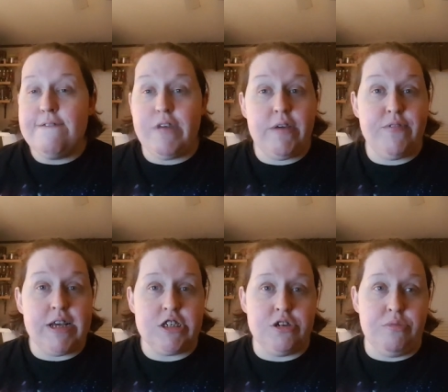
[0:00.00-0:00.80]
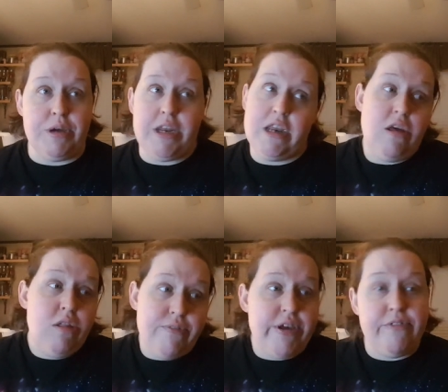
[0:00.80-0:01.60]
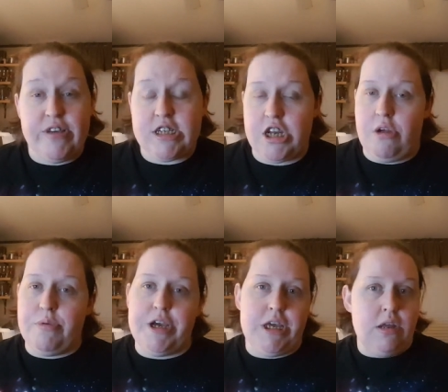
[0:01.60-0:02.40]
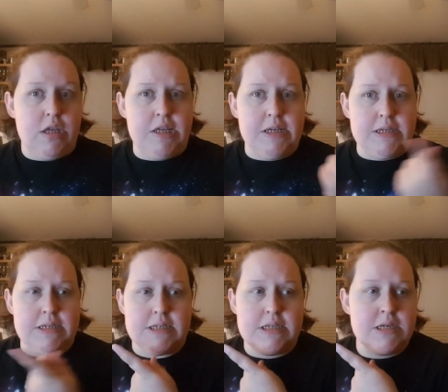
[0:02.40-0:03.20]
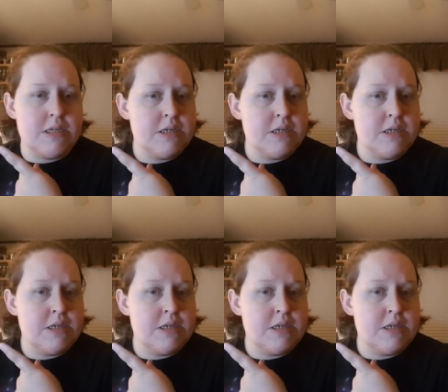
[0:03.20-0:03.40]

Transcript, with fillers: Fan fiction to read. And the only fan fiction I read is